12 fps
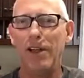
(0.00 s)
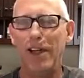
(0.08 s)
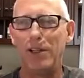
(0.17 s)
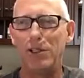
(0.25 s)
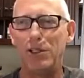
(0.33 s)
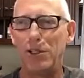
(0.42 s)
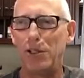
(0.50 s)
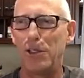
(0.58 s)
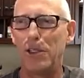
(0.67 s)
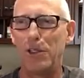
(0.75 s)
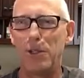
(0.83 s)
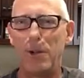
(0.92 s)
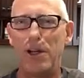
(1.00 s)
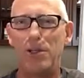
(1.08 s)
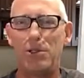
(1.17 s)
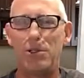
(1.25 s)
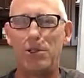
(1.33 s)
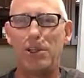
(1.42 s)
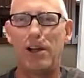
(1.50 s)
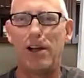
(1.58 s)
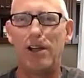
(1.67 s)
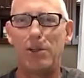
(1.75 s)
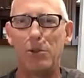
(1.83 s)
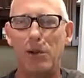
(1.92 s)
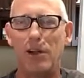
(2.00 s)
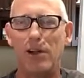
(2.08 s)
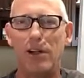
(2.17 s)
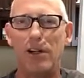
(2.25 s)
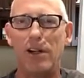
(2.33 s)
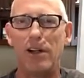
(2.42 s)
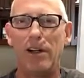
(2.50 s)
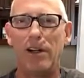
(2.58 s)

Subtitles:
insulting strangers on Twitter,